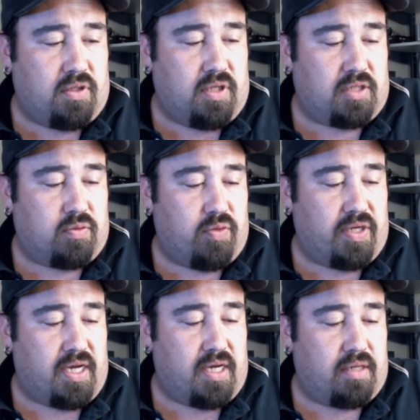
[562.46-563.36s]
that's what we
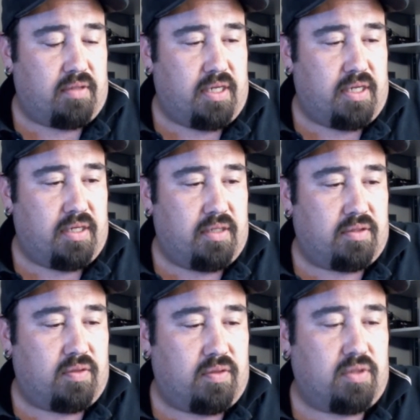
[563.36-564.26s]
got, and
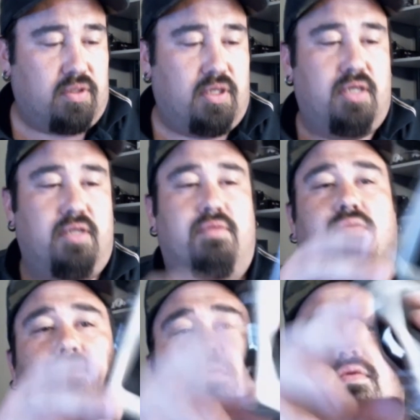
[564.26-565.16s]
so we'll
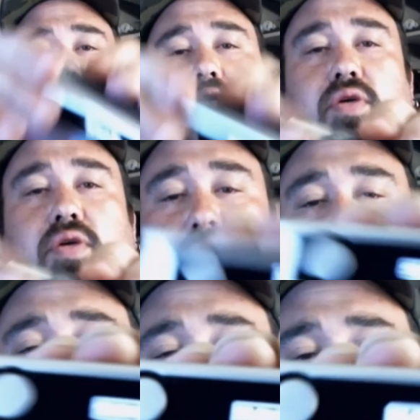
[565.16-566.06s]
take a quick look
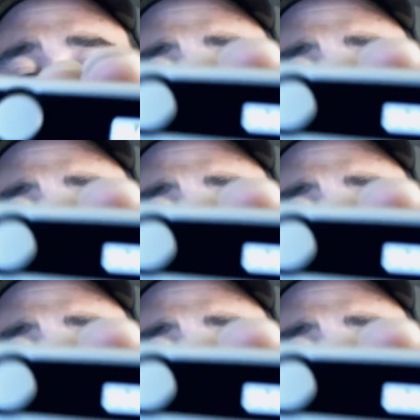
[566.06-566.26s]
at it. Here